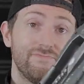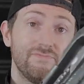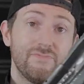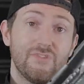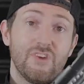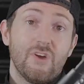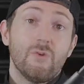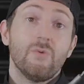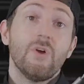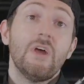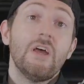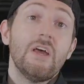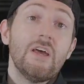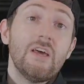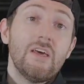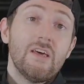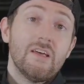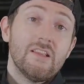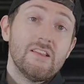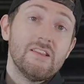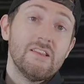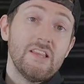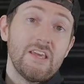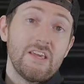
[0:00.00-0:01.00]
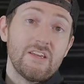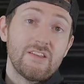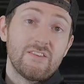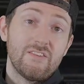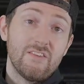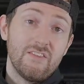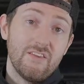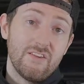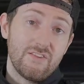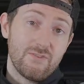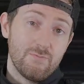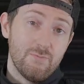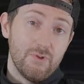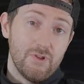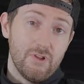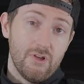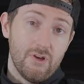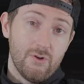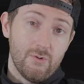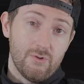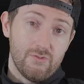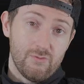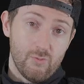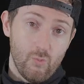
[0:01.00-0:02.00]
So a link to this
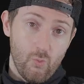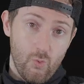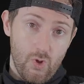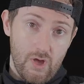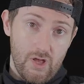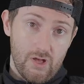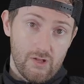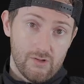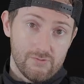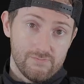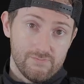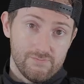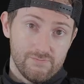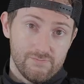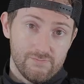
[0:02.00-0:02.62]
below as well.